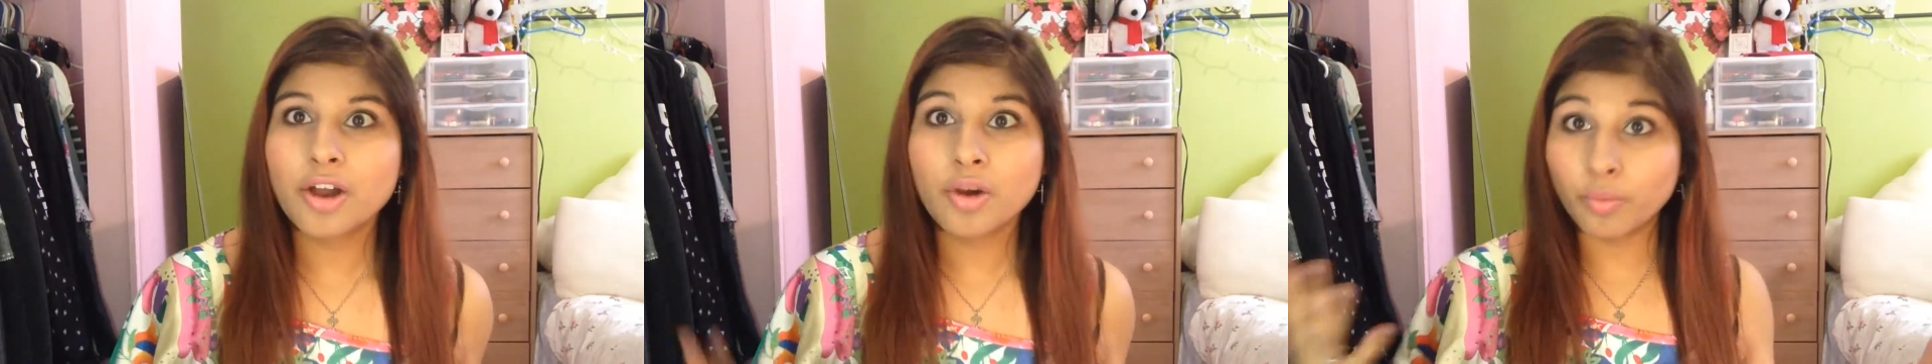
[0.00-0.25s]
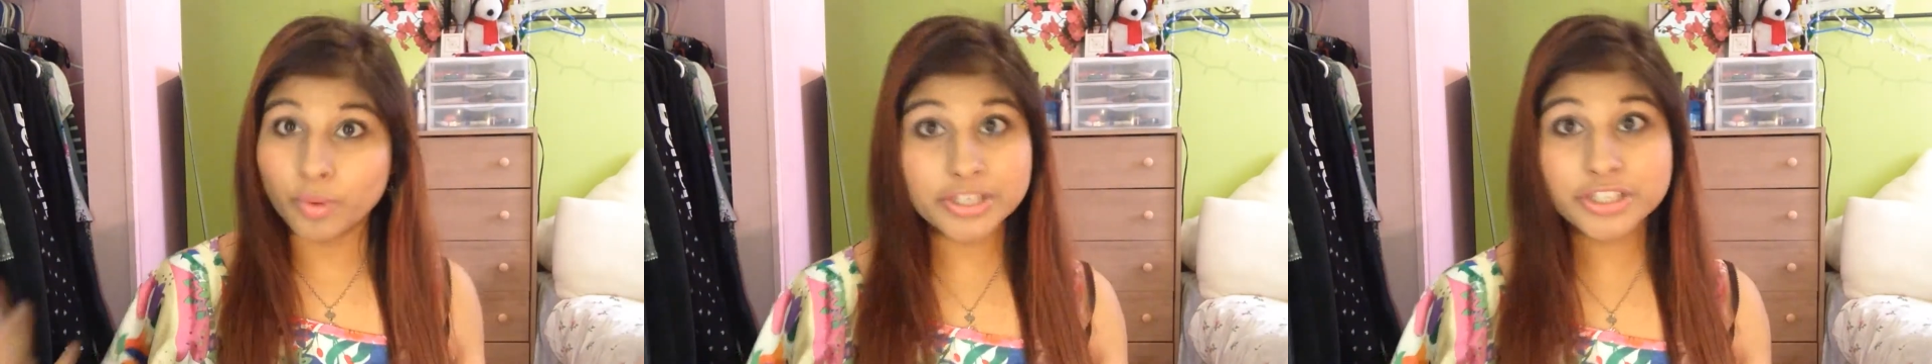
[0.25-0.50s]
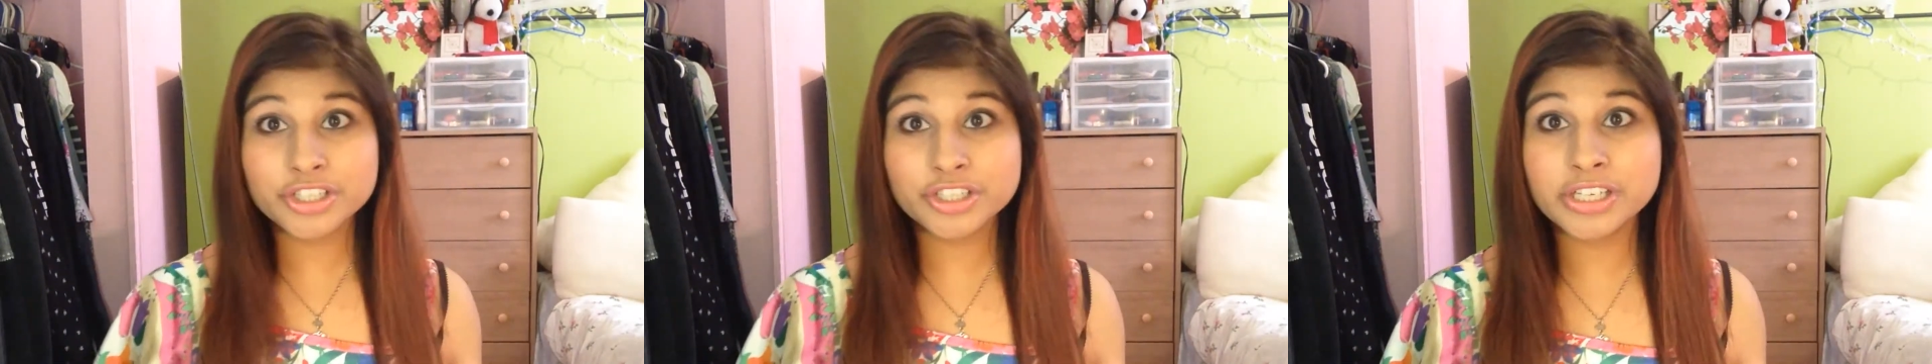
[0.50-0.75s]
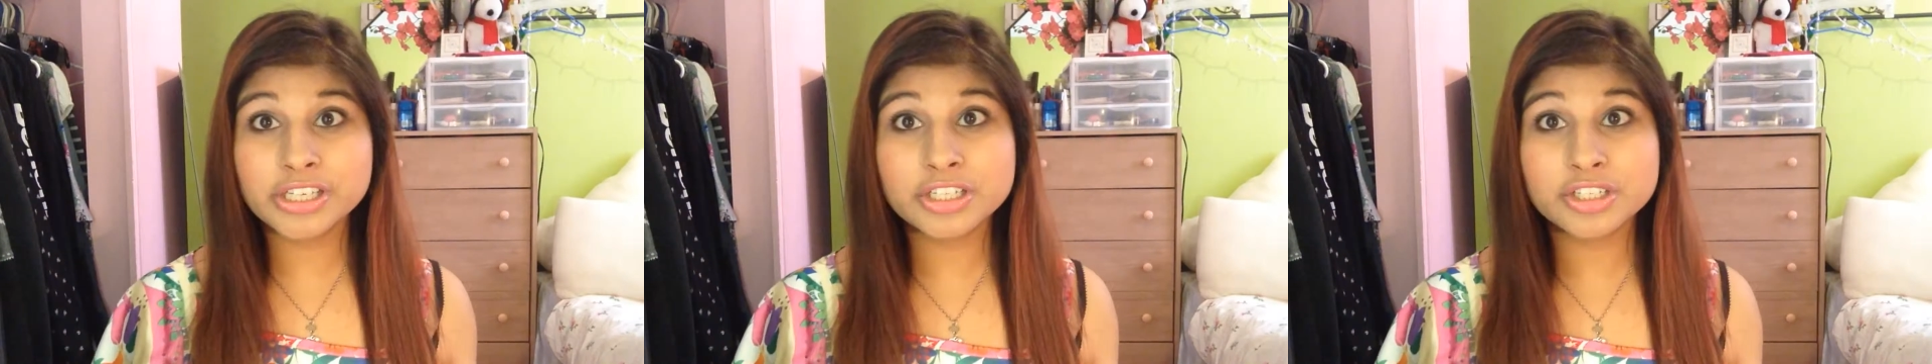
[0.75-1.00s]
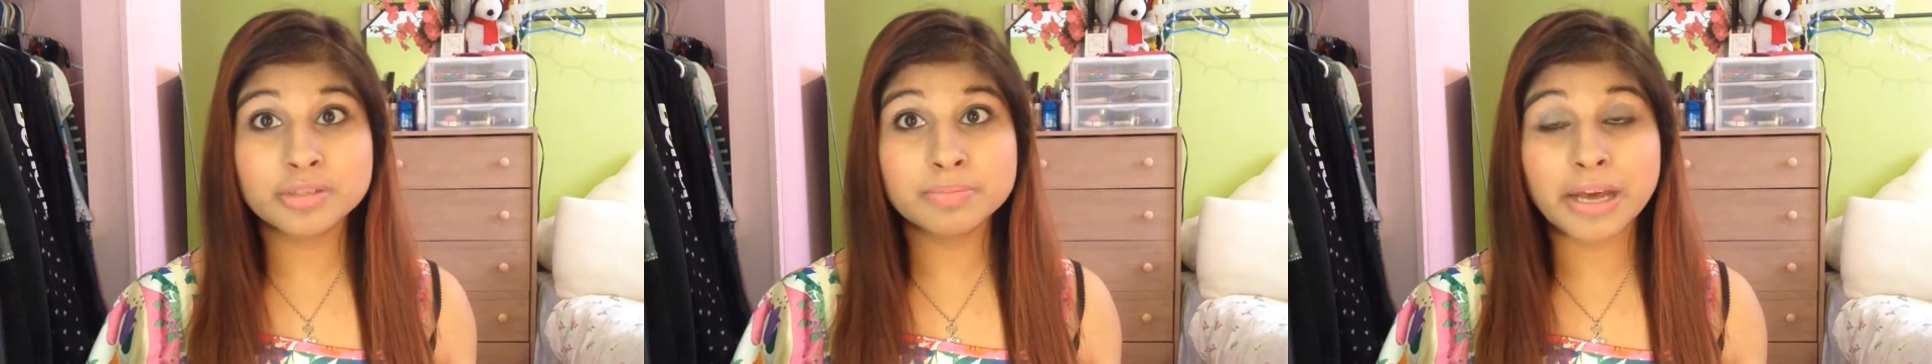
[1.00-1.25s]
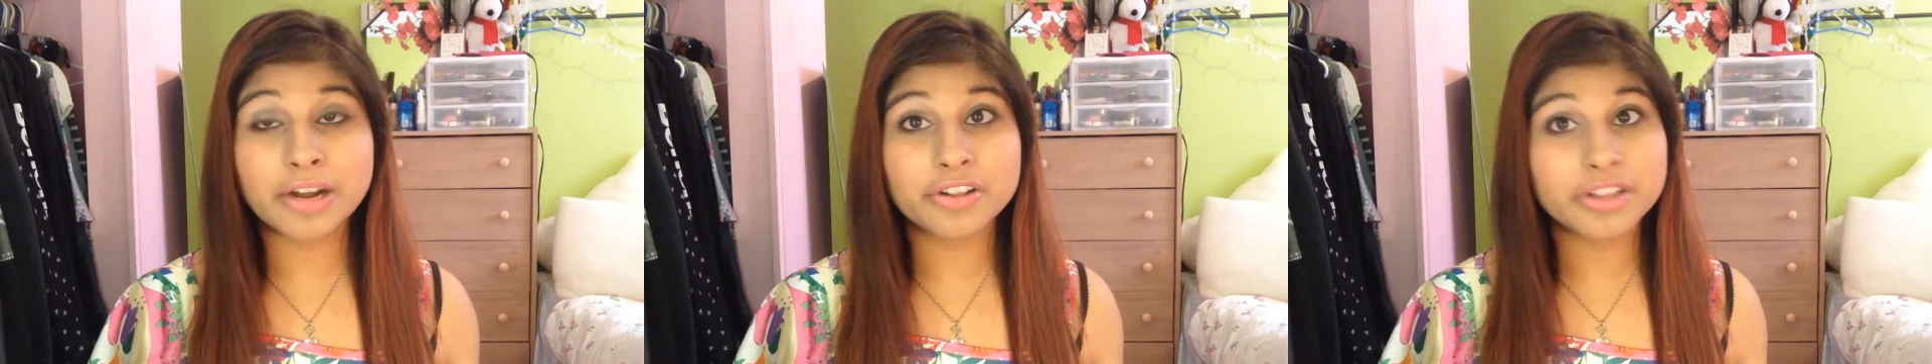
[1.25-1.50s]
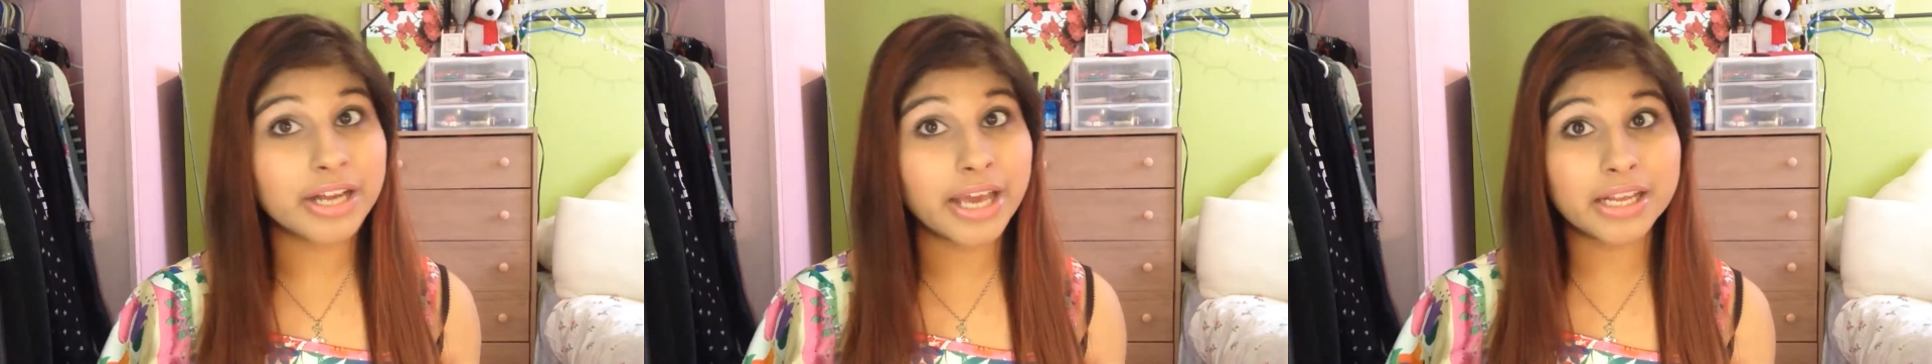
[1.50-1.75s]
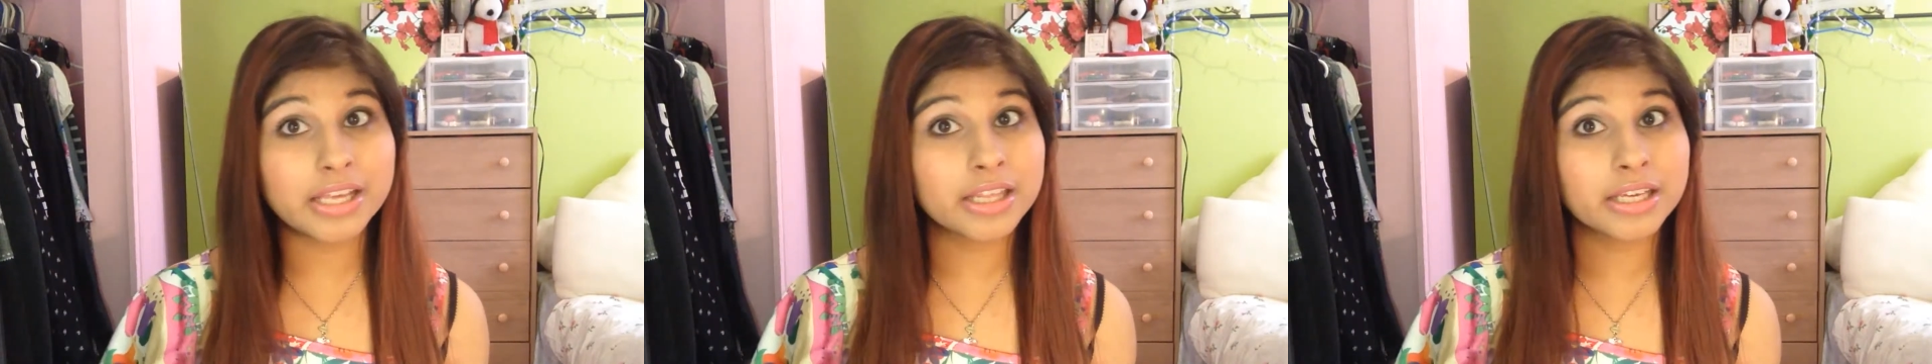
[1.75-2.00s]
what does Shalini do better than
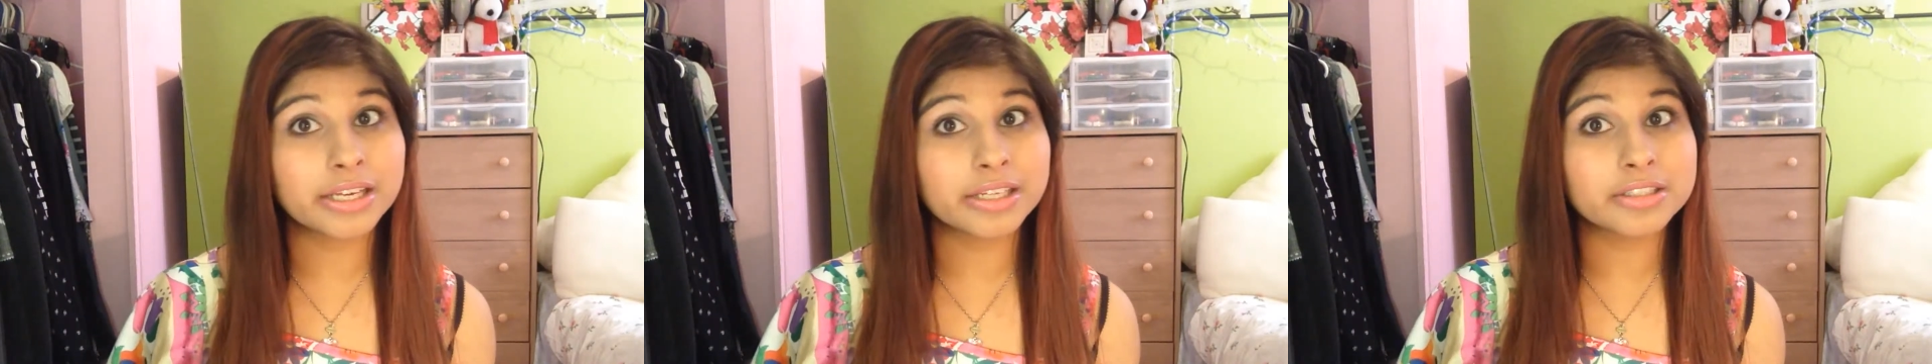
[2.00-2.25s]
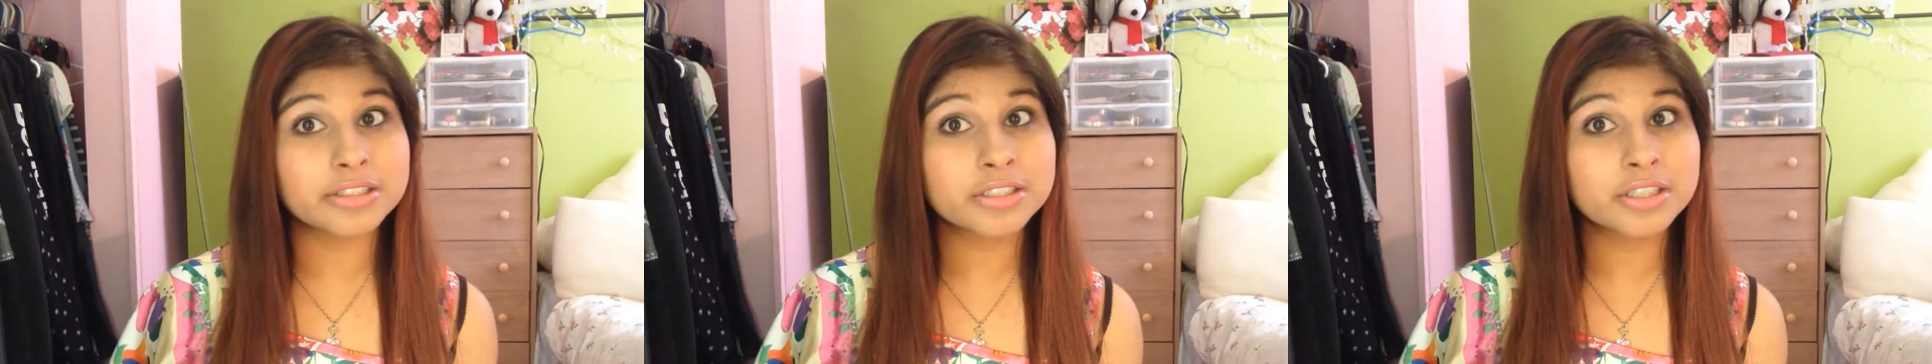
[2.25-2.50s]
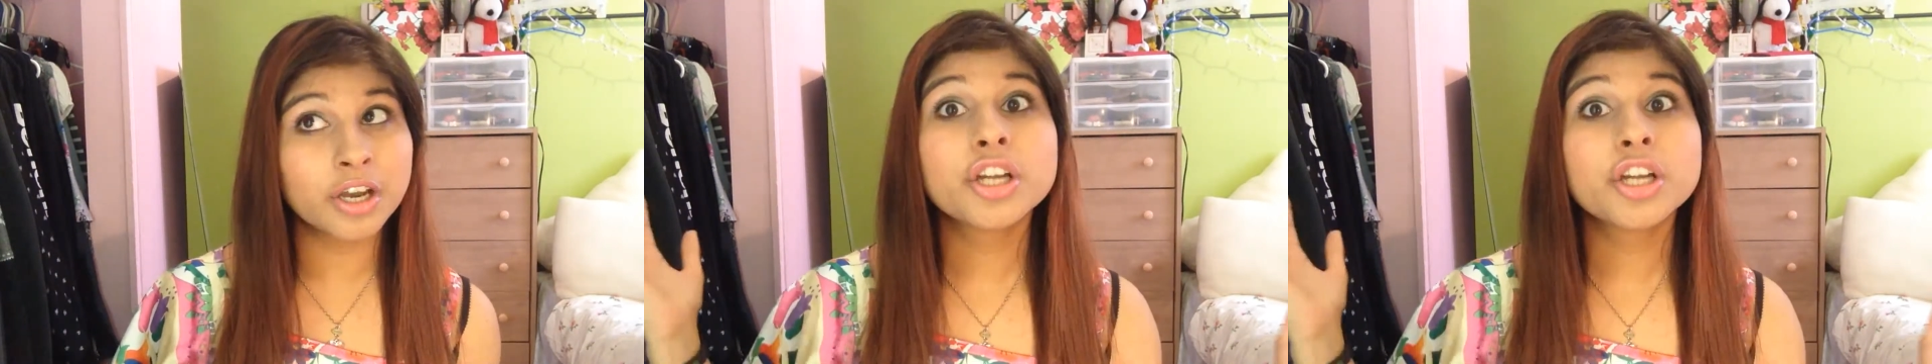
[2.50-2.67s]
anything else?